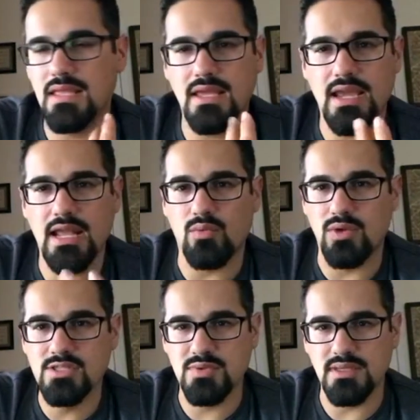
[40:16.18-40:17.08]
and
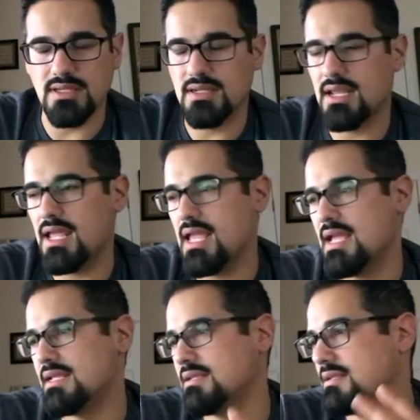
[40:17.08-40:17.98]
runs with it.
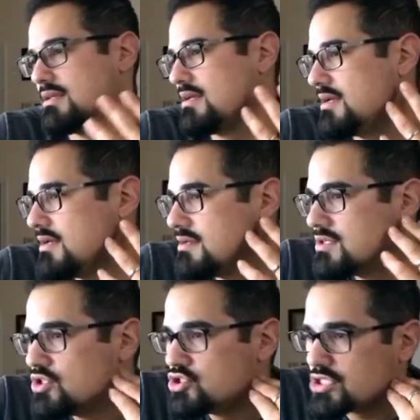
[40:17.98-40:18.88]
And
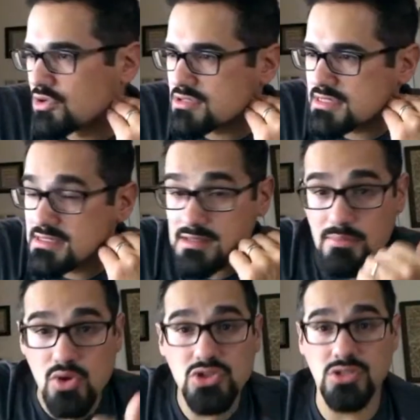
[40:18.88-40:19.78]
Schindler's List is
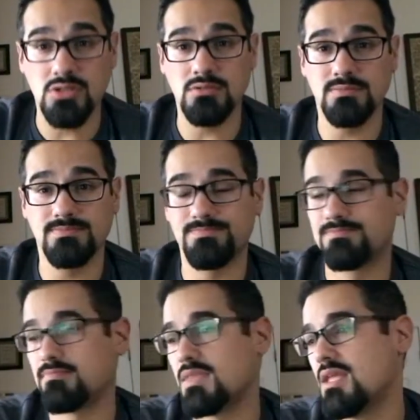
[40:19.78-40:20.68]
emotional.
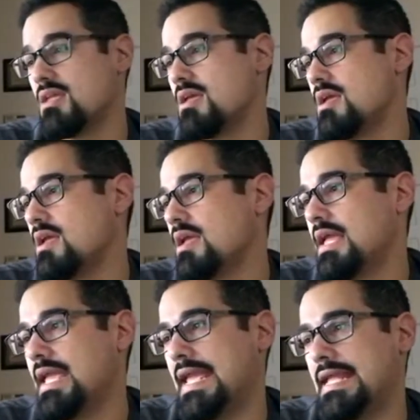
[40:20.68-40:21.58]

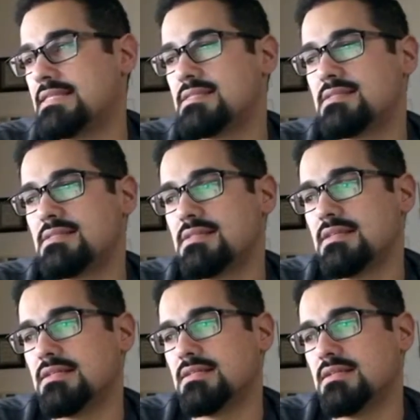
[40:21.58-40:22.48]
It's
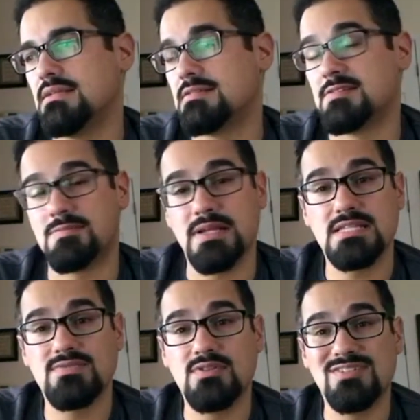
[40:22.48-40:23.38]

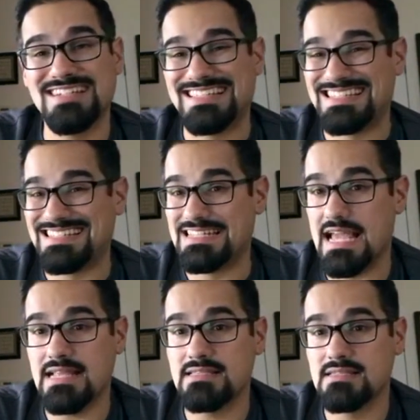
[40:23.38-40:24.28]
suspenseful. It's
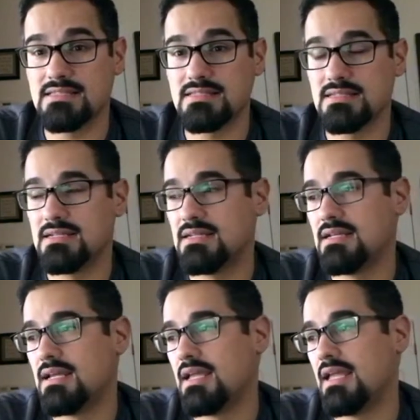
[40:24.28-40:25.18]
intense.
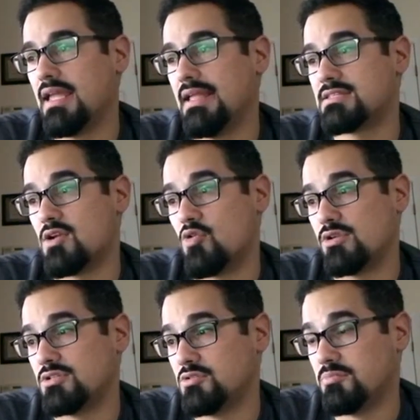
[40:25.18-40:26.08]
It's
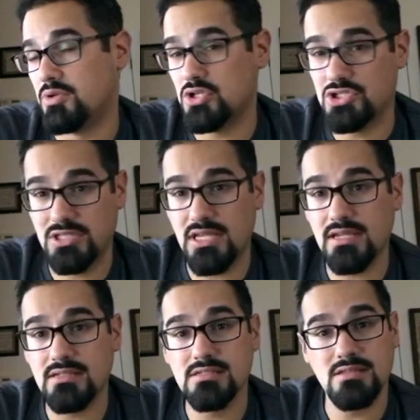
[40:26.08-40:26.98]
going to push
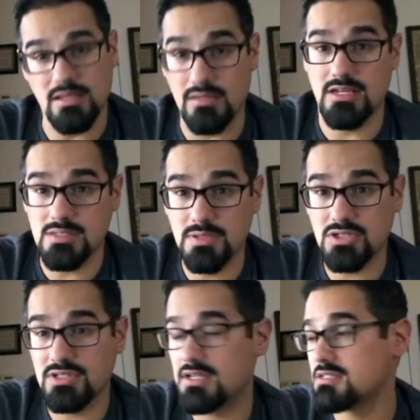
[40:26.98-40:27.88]
things. It does push
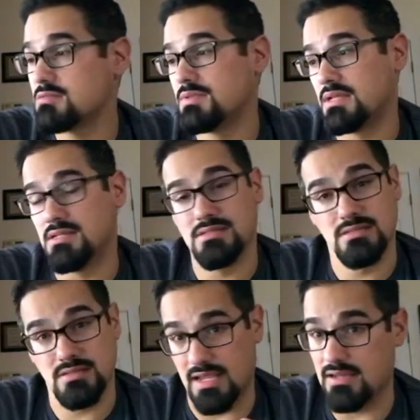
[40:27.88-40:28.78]
things because
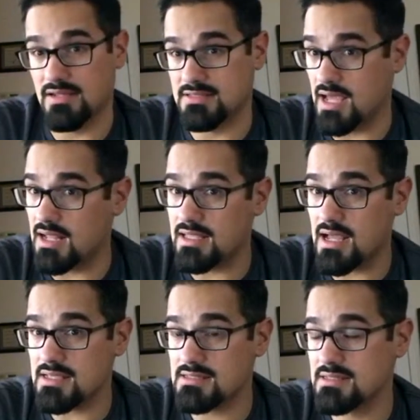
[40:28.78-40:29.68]
it's the
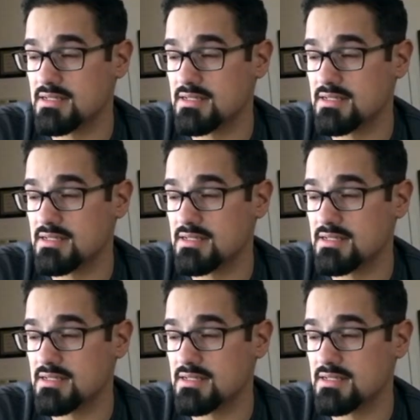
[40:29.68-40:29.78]
Holocaust.